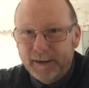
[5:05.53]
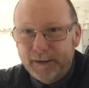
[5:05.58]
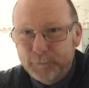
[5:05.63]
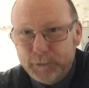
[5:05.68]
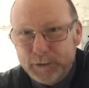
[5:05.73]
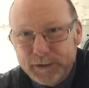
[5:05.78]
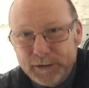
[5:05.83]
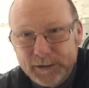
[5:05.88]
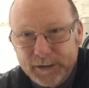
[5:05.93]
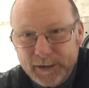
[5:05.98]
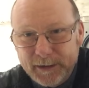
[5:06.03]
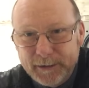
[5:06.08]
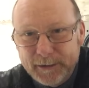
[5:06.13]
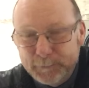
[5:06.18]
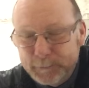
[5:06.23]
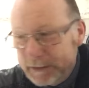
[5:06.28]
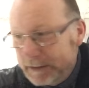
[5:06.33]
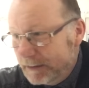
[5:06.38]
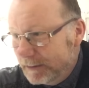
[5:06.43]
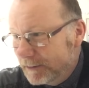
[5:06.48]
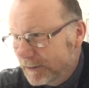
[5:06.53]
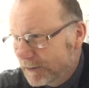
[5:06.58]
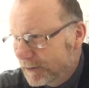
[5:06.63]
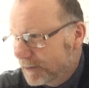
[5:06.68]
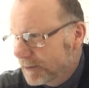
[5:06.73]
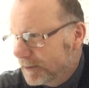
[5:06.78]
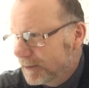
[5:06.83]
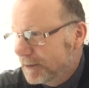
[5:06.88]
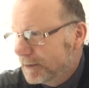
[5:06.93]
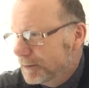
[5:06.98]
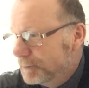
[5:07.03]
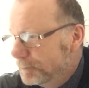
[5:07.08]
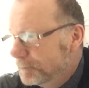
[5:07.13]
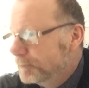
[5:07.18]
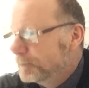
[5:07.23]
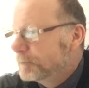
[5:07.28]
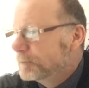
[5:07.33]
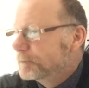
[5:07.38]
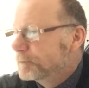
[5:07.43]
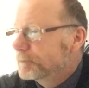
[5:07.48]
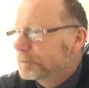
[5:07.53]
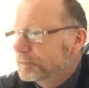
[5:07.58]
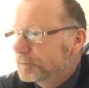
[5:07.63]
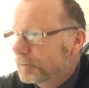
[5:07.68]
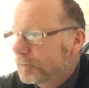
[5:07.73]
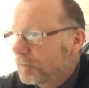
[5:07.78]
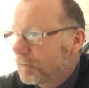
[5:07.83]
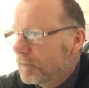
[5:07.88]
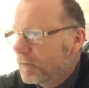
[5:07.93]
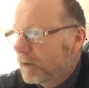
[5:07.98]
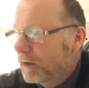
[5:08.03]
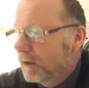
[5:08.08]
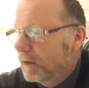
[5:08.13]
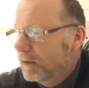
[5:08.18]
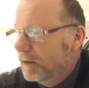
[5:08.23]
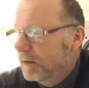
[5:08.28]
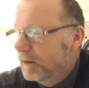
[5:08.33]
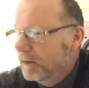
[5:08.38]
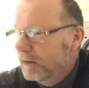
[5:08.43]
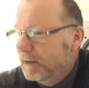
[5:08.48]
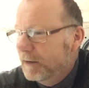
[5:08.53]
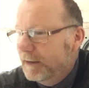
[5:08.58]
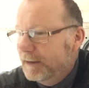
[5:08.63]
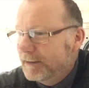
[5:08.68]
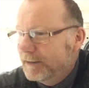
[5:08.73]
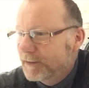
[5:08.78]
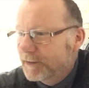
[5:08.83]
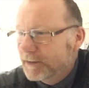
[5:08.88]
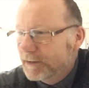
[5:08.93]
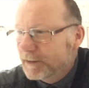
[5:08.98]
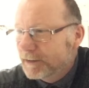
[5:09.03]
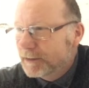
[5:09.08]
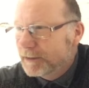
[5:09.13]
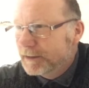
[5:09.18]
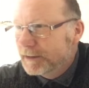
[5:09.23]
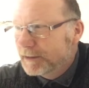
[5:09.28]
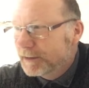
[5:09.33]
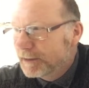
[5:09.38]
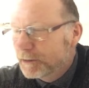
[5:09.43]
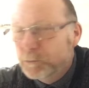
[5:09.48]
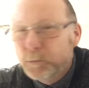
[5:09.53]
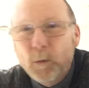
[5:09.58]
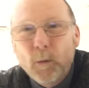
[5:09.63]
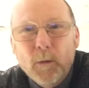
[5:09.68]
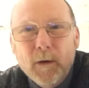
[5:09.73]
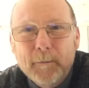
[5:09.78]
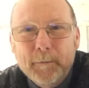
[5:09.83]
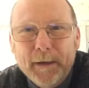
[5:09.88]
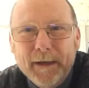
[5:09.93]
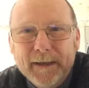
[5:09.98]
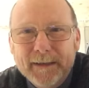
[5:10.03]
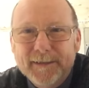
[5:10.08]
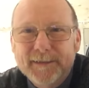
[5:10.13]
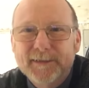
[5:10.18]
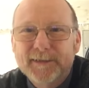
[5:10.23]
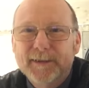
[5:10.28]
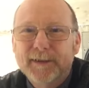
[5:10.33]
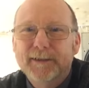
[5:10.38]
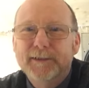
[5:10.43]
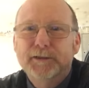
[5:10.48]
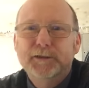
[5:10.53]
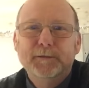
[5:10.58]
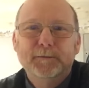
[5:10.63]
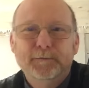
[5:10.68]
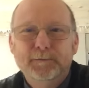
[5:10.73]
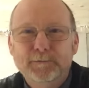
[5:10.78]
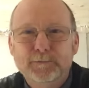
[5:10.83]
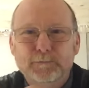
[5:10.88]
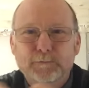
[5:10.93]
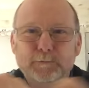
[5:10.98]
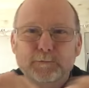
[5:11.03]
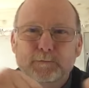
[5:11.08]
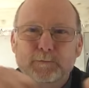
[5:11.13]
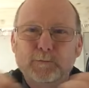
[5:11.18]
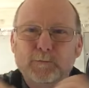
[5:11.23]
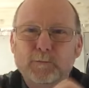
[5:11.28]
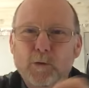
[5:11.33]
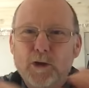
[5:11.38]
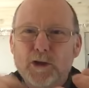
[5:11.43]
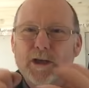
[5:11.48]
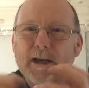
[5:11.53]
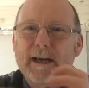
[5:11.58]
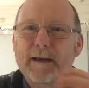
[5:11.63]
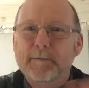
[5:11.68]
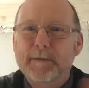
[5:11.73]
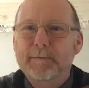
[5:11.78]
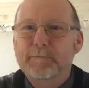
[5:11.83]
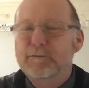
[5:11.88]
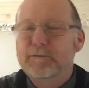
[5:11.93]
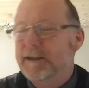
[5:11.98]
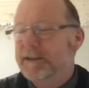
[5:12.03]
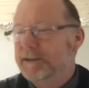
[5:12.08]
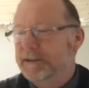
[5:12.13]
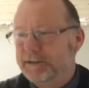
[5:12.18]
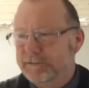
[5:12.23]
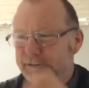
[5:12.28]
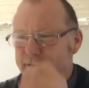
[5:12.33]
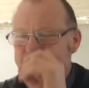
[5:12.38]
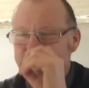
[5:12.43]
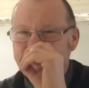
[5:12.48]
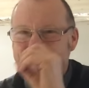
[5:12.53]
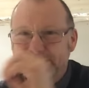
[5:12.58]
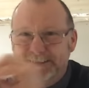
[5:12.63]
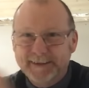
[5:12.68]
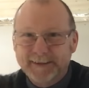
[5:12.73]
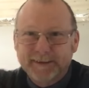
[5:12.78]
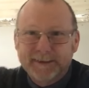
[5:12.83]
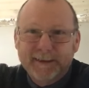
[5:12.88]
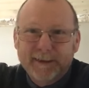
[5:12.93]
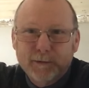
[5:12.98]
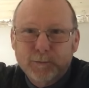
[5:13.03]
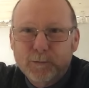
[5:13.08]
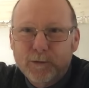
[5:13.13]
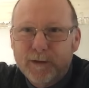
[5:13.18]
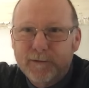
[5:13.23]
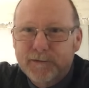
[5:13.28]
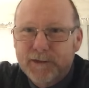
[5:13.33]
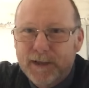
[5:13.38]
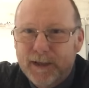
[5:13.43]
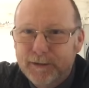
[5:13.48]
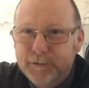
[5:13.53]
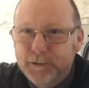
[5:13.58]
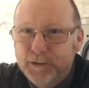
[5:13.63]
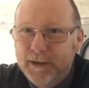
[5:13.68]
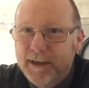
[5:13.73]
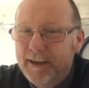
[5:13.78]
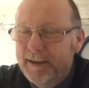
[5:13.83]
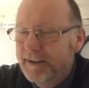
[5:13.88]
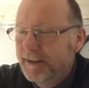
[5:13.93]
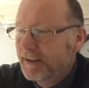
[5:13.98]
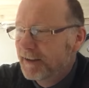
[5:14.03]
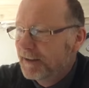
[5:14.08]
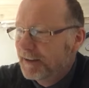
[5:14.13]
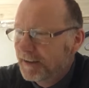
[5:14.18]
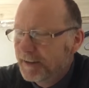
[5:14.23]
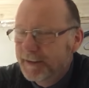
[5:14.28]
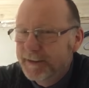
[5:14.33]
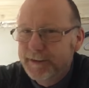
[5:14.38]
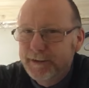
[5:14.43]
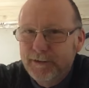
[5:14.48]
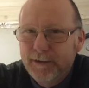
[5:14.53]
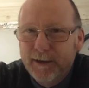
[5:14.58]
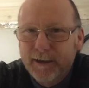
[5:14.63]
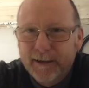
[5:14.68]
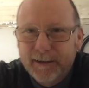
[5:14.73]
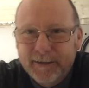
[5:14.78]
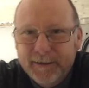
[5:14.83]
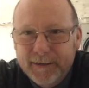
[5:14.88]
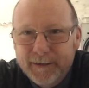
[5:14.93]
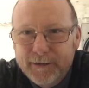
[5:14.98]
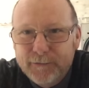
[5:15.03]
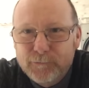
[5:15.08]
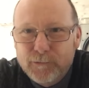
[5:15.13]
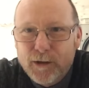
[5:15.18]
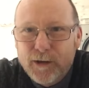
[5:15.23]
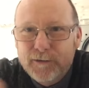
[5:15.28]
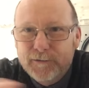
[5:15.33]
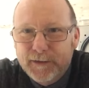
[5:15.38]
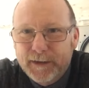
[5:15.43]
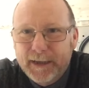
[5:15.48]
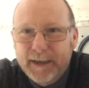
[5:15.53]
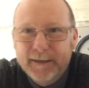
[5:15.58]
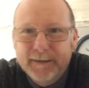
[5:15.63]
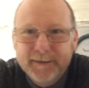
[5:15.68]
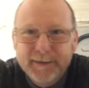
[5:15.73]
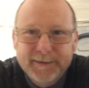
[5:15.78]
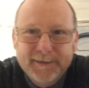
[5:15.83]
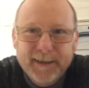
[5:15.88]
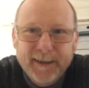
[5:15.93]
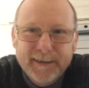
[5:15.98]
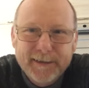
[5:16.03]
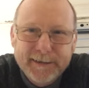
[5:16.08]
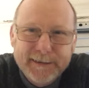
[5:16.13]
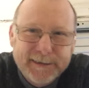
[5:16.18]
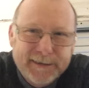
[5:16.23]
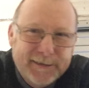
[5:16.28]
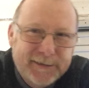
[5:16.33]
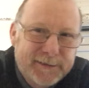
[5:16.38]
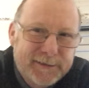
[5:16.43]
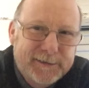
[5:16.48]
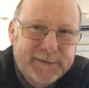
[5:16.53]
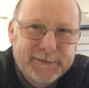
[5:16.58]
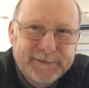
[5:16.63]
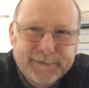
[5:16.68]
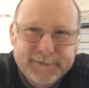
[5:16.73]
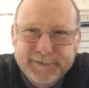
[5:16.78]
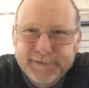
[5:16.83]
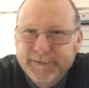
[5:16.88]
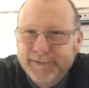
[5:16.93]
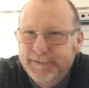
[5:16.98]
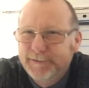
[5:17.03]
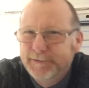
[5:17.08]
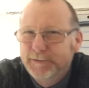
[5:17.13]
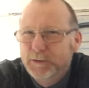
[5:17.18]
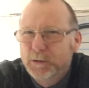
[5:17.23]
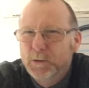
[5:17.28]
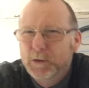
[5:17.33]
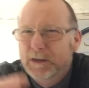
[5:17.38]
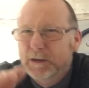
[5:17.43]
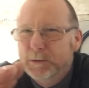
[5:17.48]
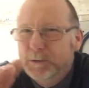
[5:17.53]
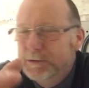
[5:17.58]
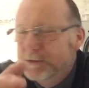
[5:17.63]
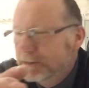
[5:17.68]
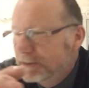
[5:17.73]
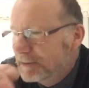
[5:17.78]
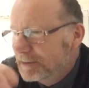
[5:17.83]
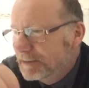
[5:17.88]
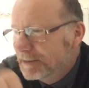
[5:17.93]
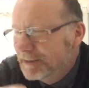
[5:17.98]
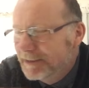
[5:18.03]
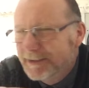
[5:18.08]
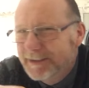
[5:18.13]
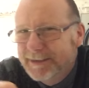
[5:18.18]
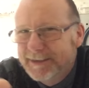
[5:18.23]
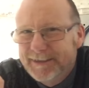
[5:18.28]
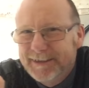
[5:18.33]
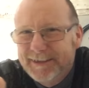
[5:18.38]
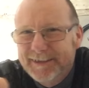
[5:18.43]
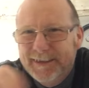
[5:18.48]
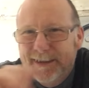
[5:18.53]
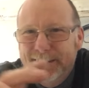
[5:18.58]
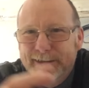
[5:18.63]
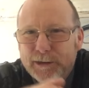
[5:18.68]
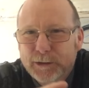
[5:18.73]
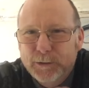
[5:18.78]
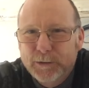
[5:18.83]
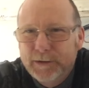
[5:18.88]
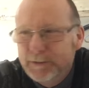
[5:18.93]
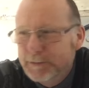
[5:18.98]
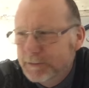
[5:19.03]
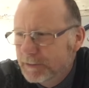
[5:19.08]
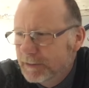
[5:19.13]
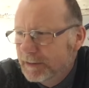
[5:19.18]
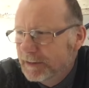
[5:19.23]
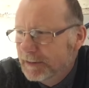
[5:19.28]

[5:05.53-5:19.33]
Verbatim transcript: which means um, it's uh, it's water based, so it should wash out my brushes really easy. So that's why I've chose that like, uh, rather than the Danish oil, because uh, the Danish oil